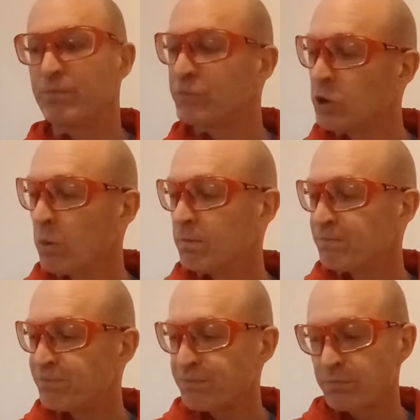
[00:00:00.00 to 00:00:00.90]
So
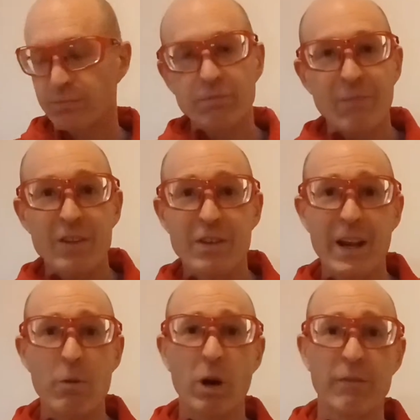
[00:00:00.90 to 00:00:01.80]
today
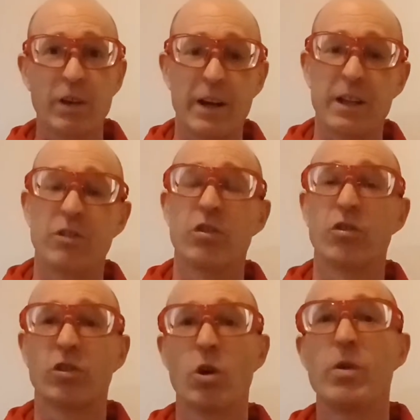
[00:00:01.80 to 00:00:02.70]
what I've got is the
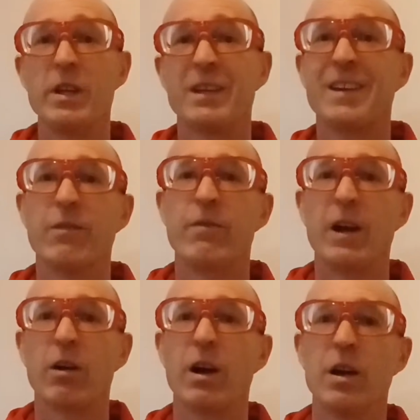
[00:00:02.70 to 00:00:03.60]
Saucony
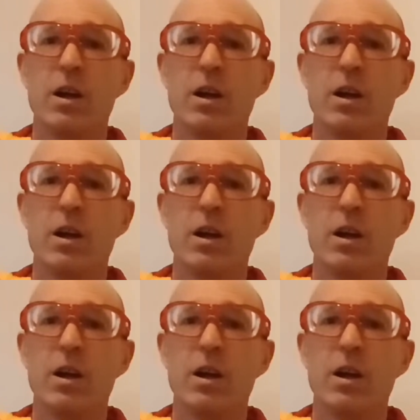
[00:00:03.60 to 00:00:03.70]
Kinvara